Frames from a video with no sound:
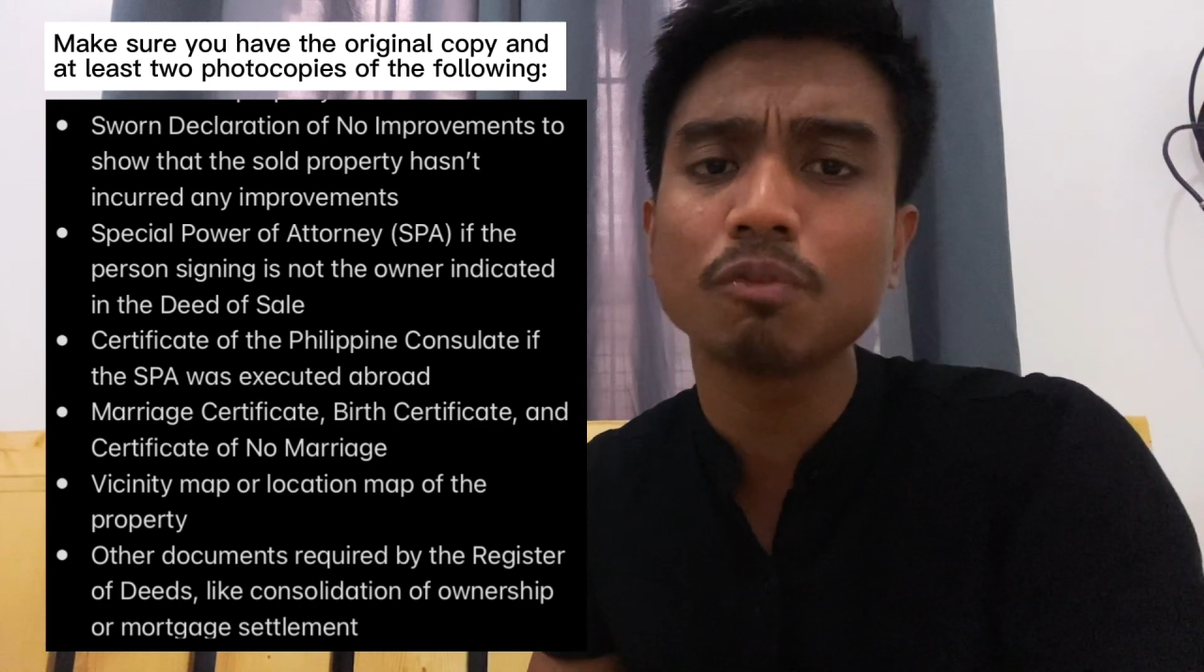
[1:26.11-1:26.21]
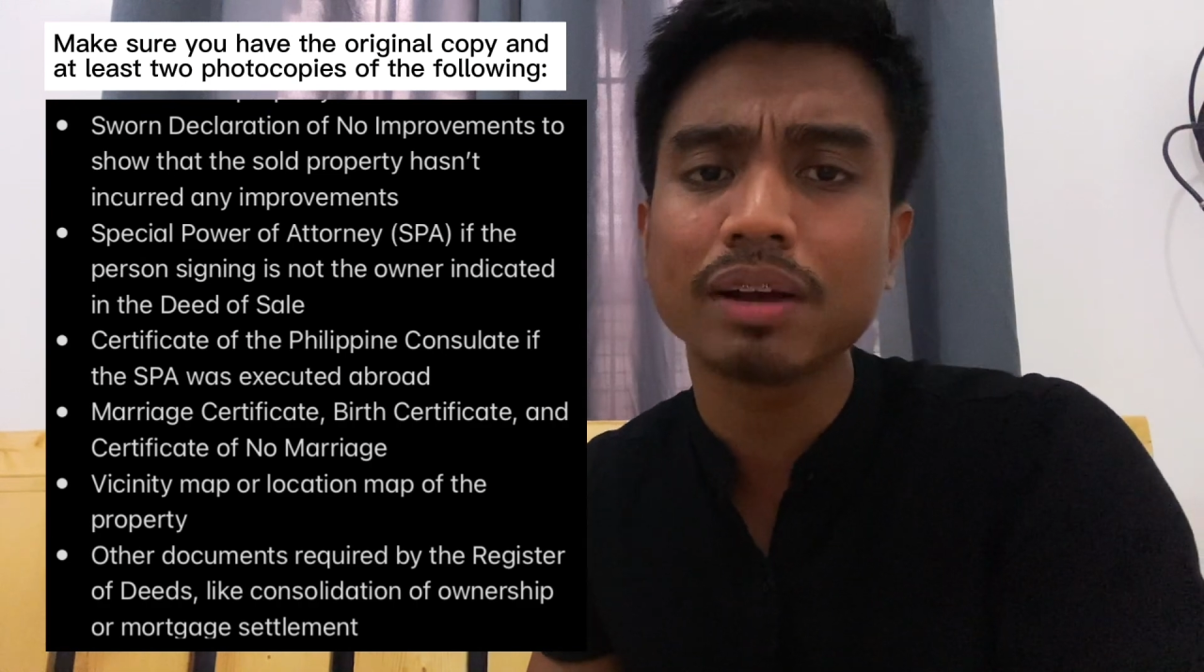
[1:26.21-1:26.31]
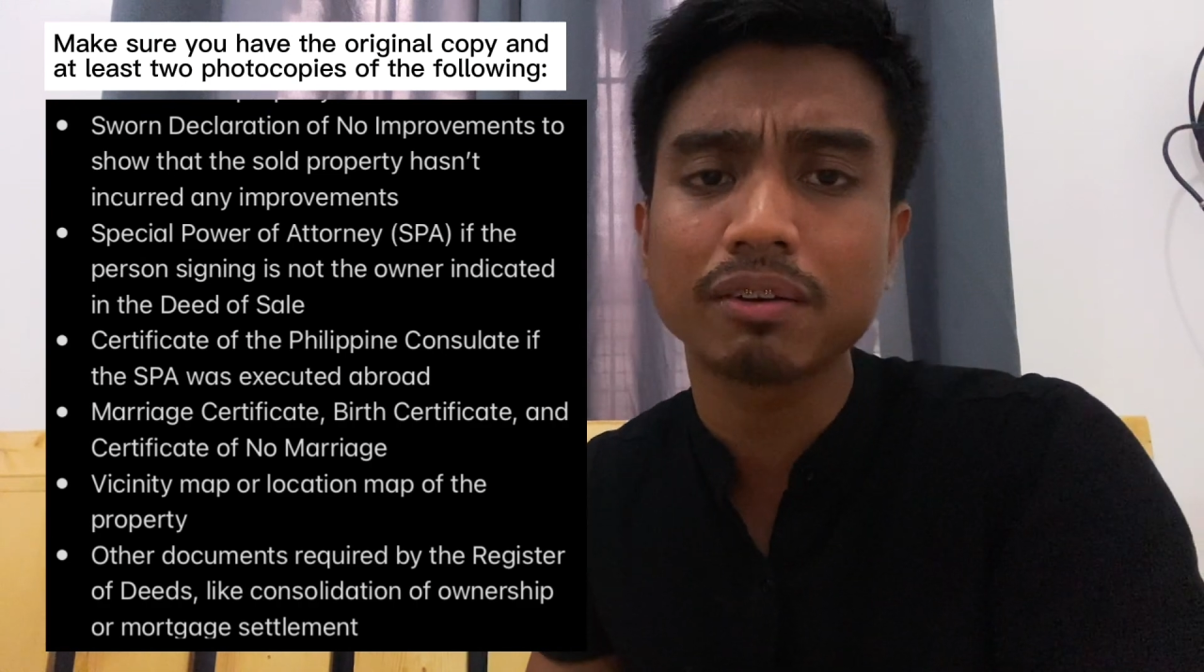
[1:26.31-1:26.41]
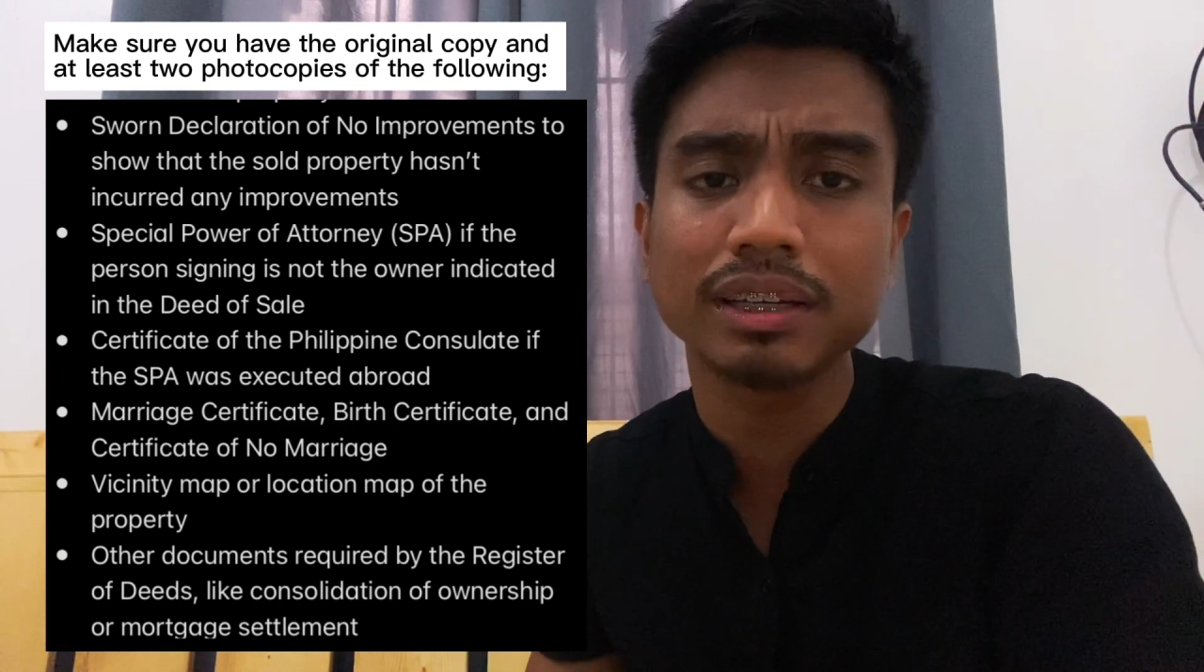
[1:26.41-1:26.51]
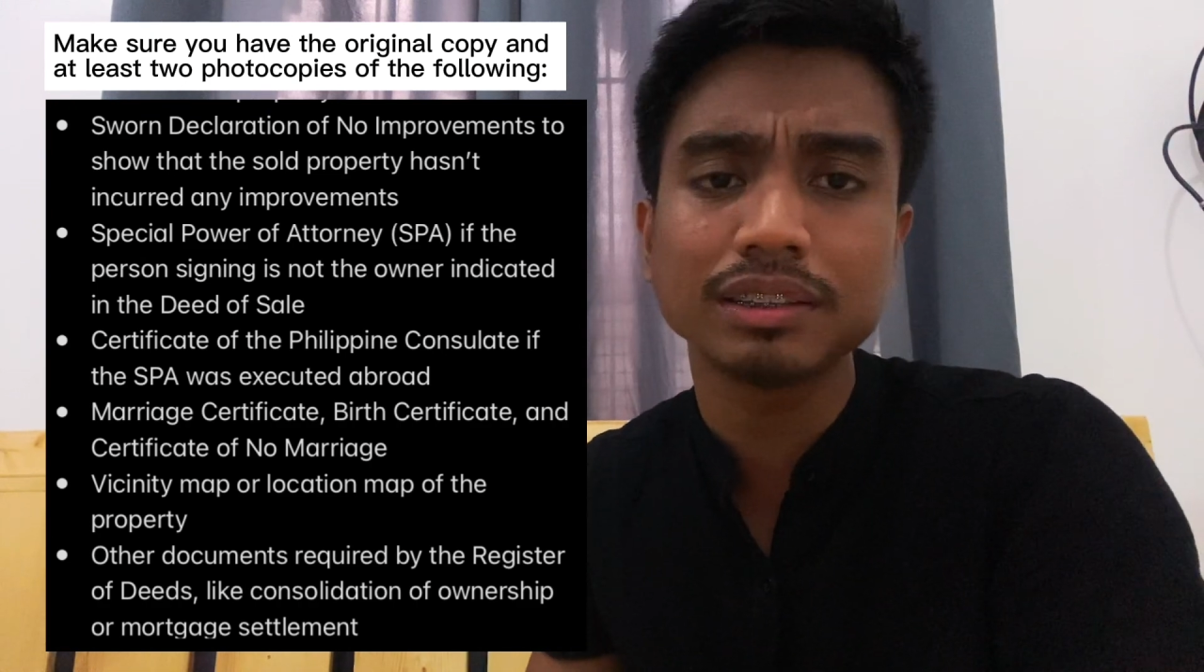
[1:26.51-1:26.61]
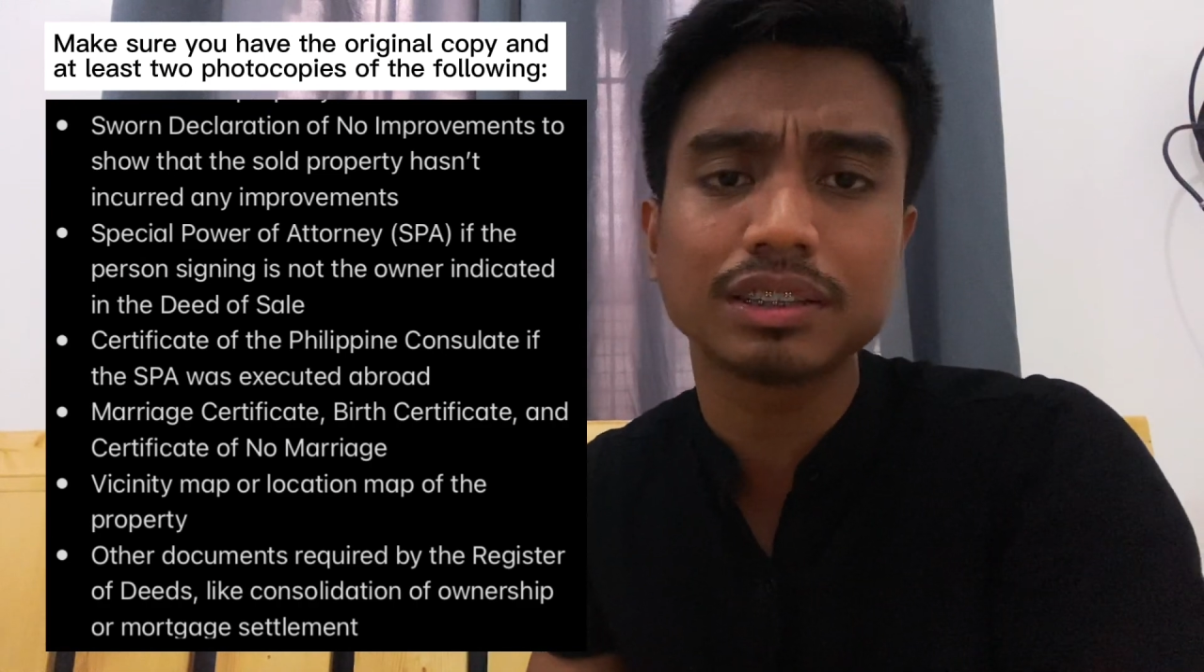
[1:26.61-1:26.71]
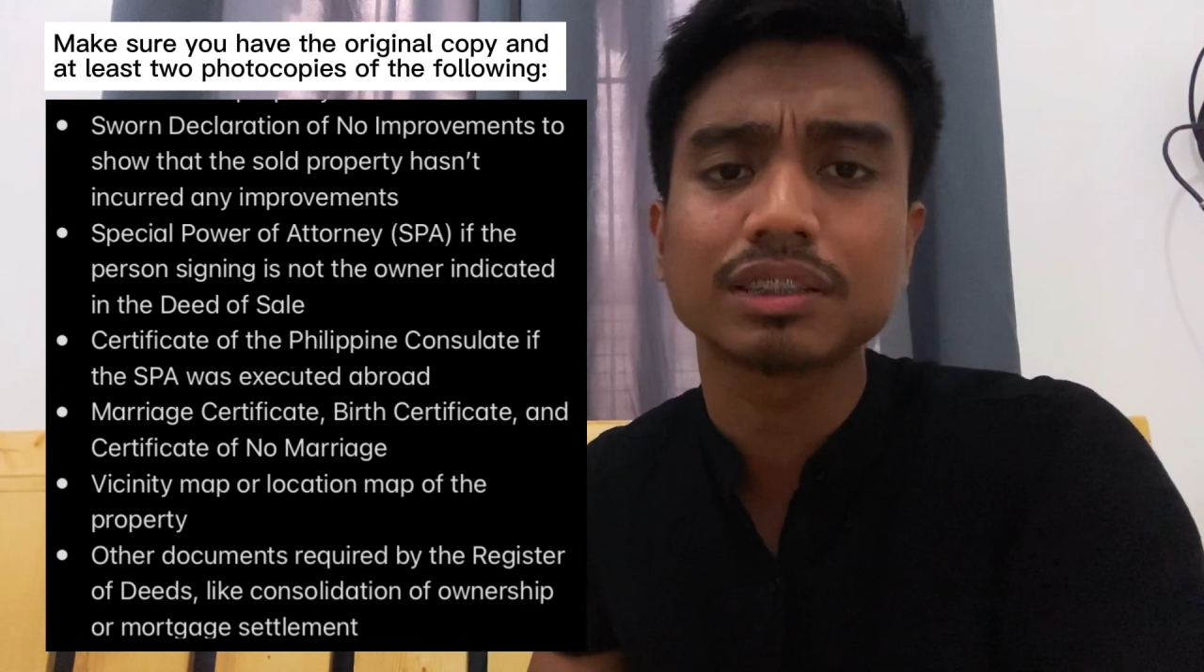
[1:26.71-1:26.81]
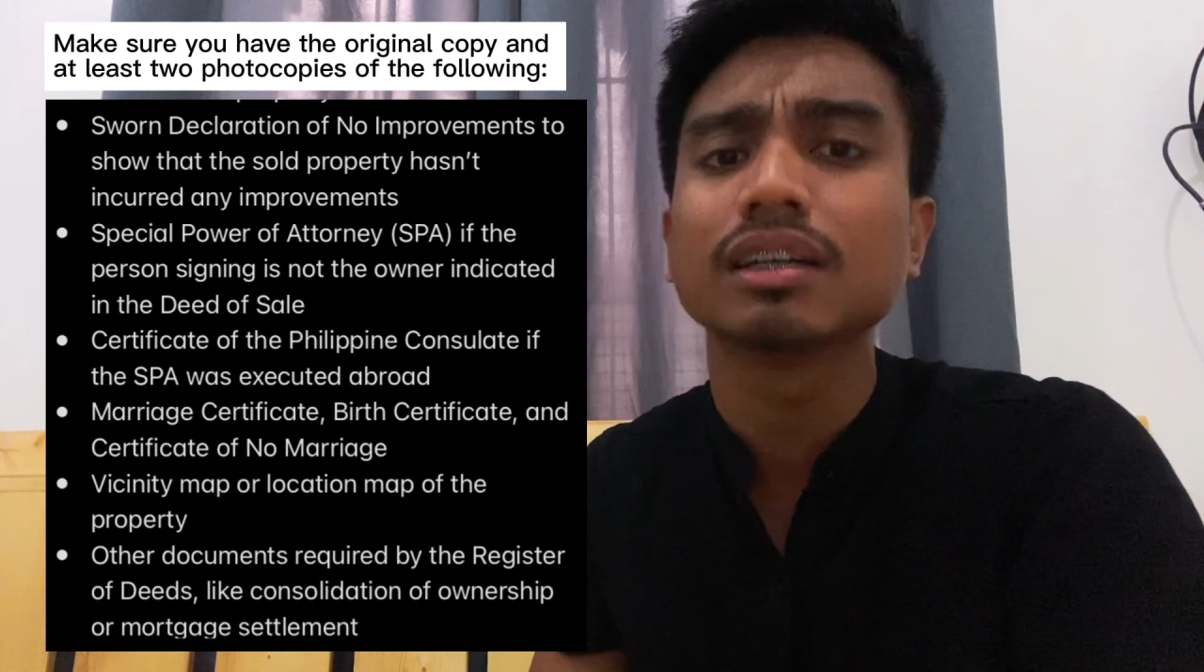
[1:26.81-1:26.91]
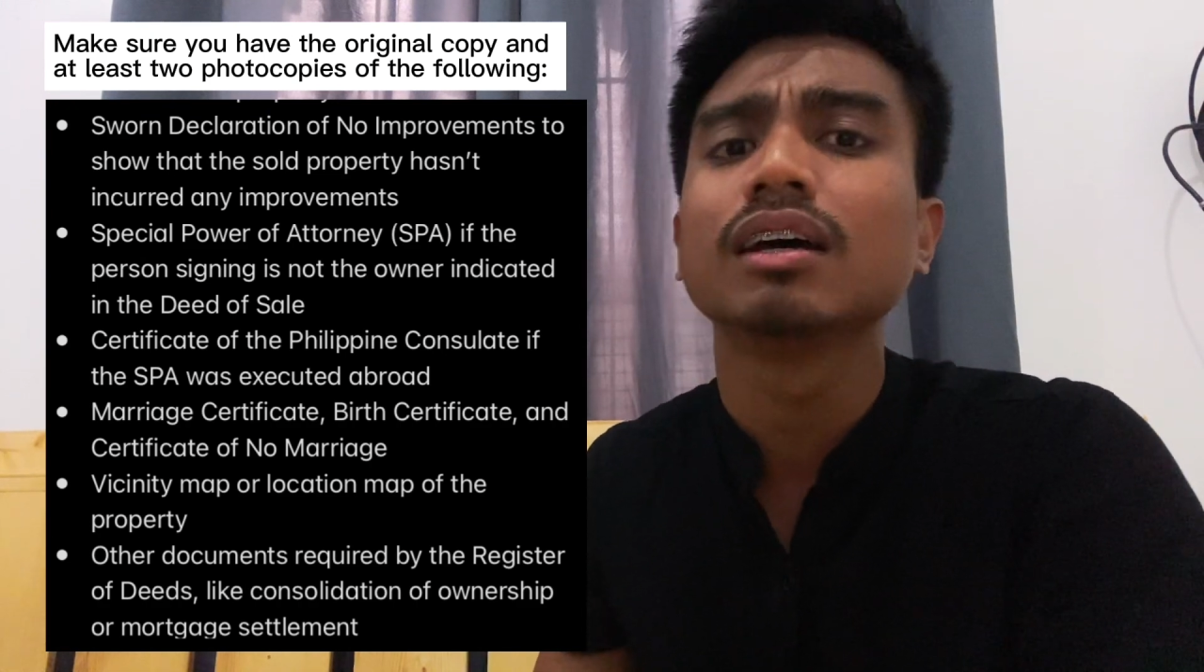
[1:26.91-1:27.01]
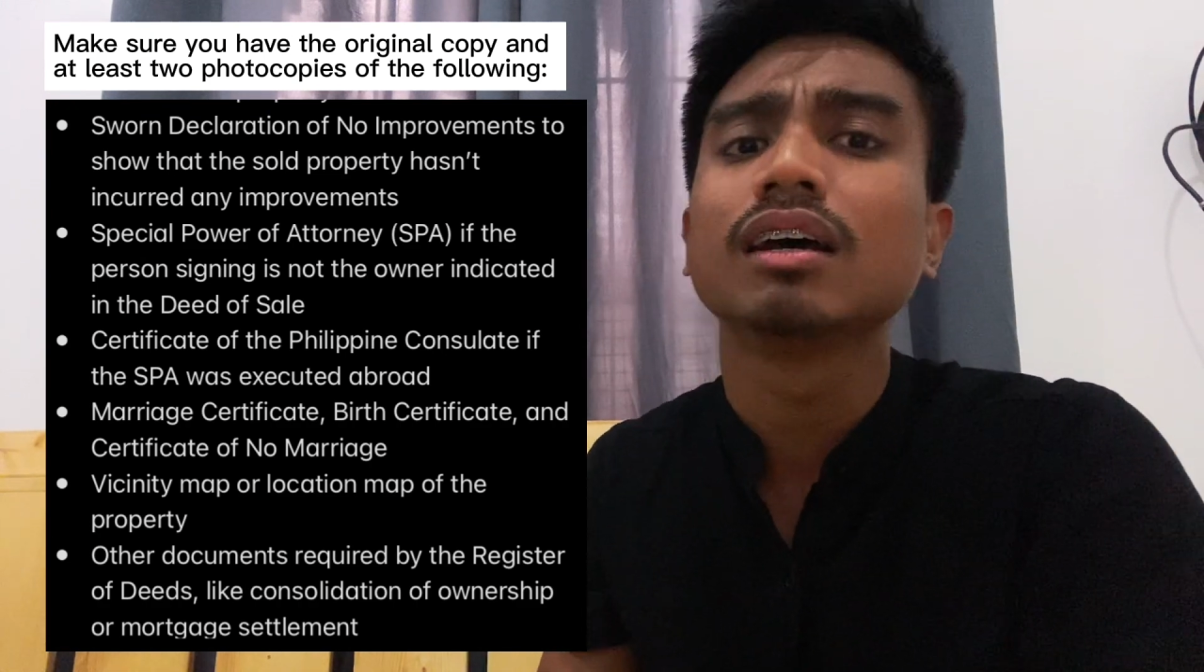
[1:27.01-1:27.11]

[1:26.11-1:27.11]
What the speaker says: marriage,